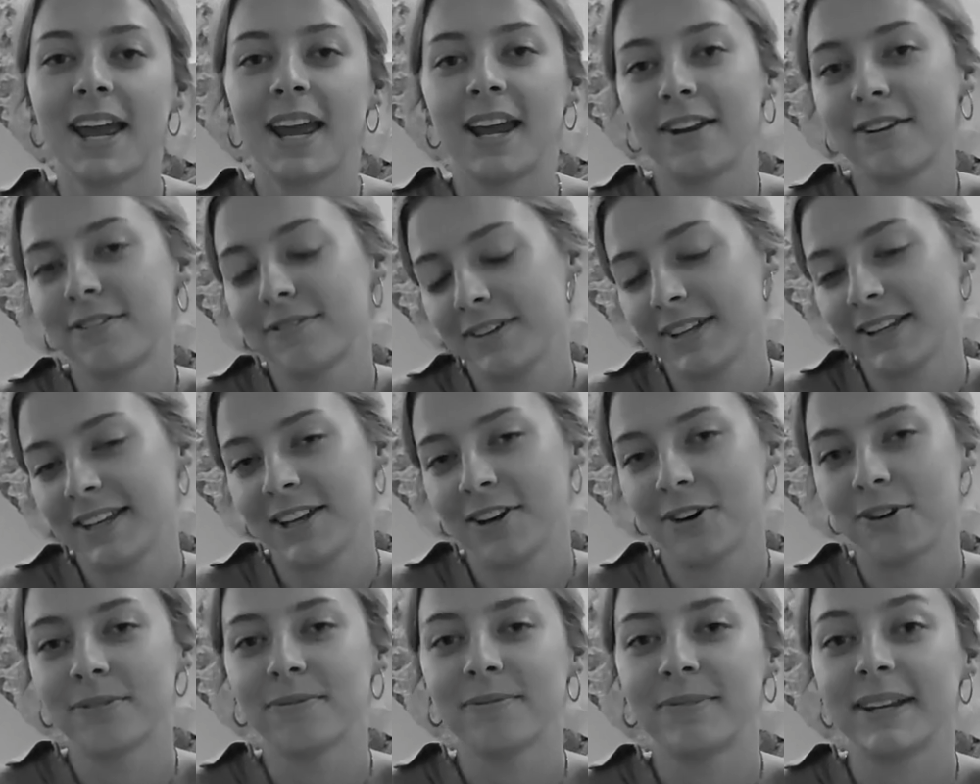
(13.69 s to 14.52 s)
and
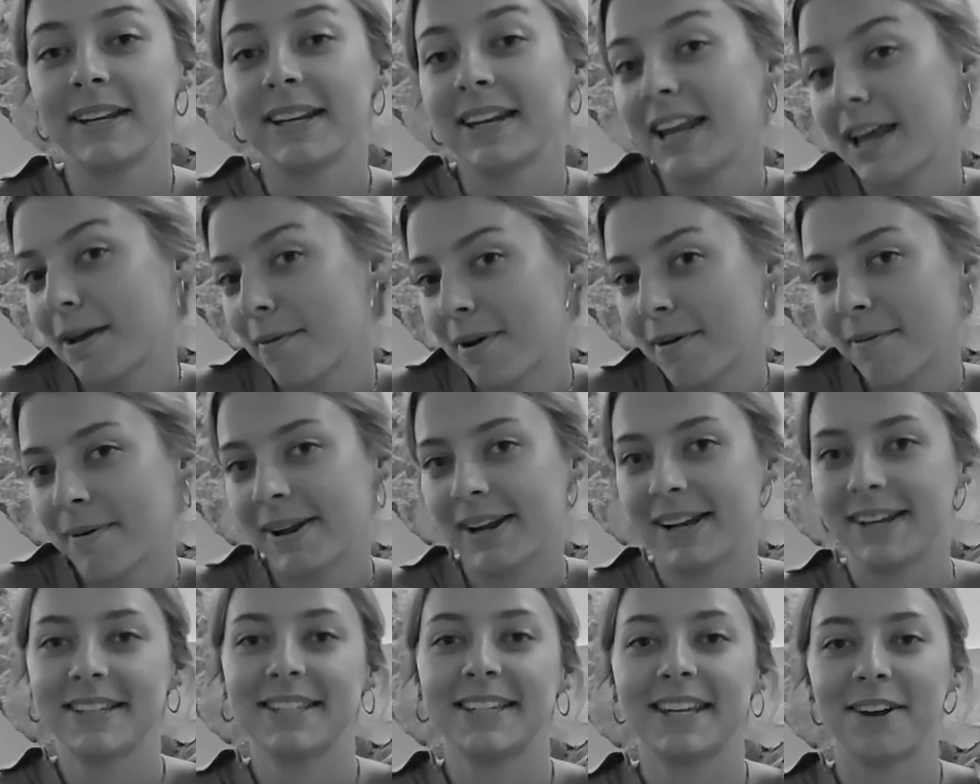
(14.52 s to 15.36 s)
video in LABA
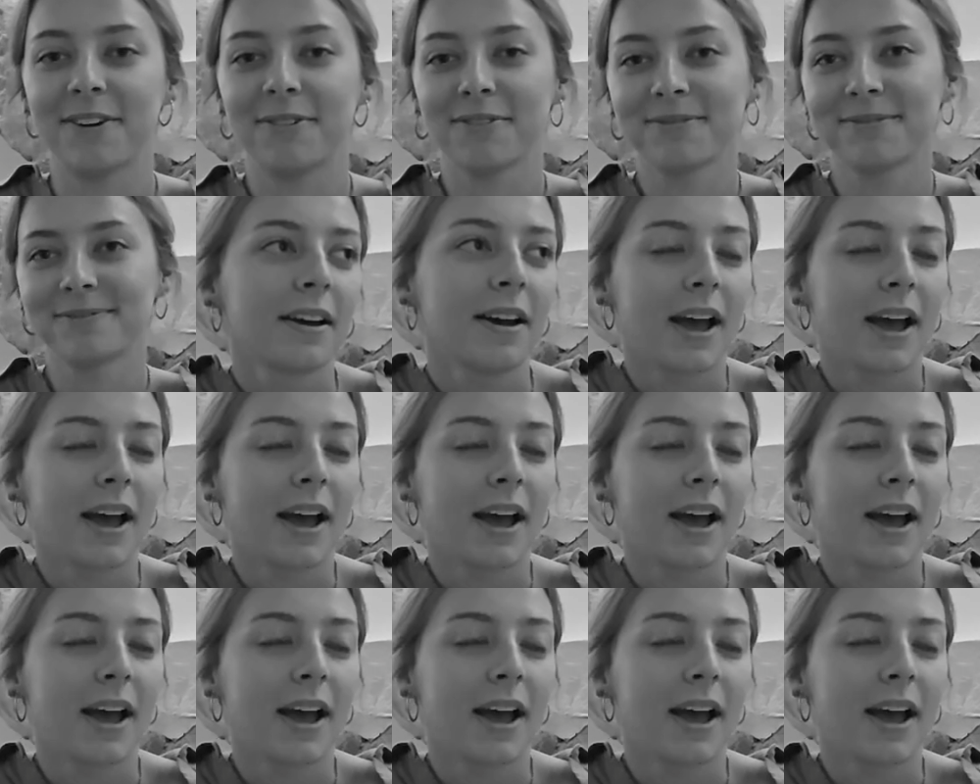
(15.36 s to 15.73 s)
Valencia.